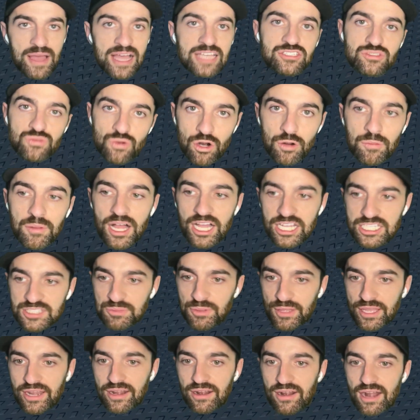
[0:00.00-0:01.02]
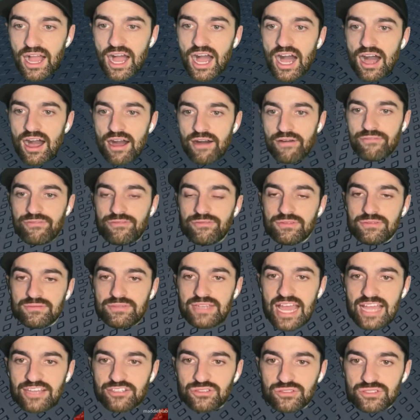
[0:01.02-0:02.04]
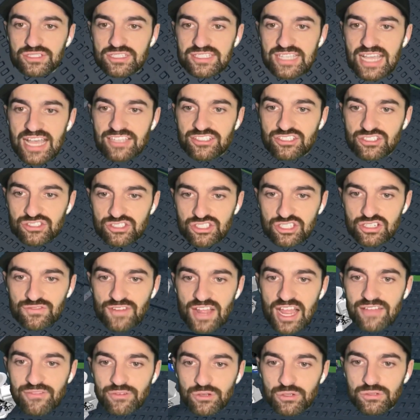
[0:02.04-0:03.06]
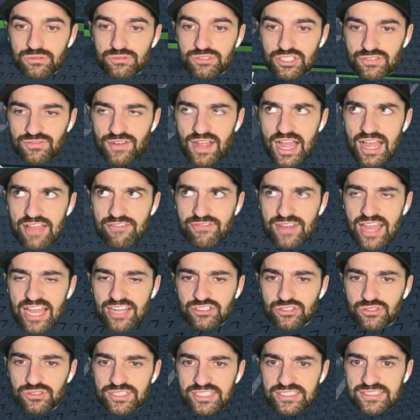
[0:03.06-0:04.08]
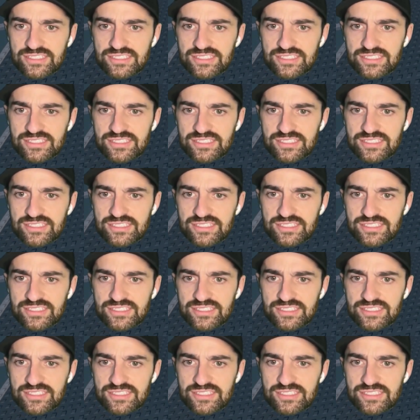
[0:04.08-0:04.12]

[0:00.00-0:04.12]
best Roblox player of natural disaster survival. Survive natural